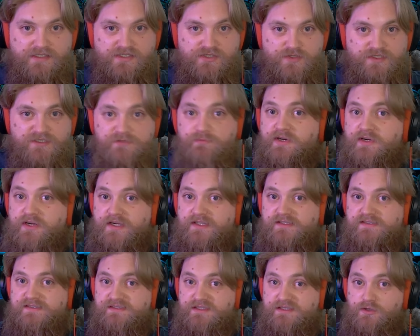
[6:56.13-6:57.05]
to
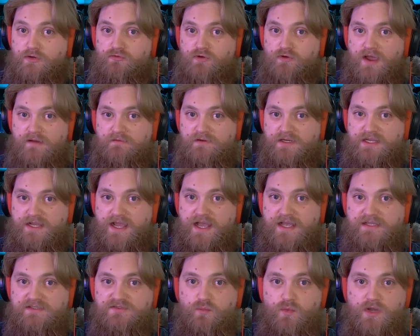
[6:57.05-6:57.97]
experience zero gravity
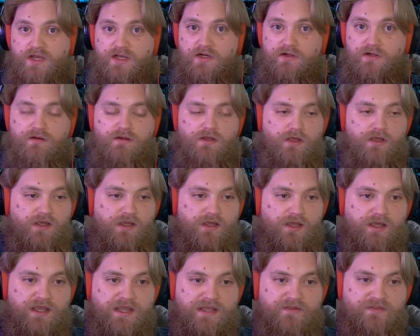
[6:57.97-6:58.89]
as well.
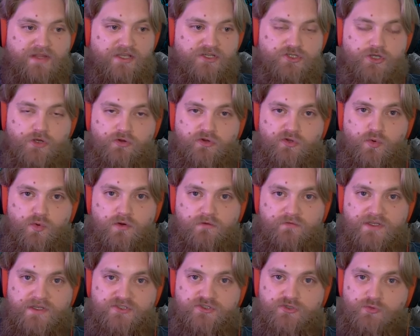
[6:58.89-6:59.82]
And they showed a cool
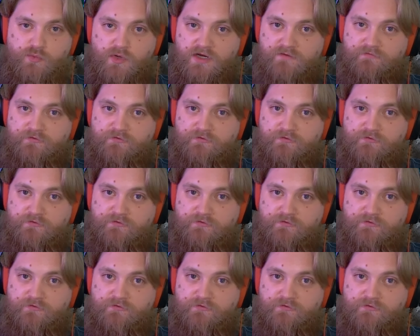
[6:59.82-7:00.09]
feature where if you're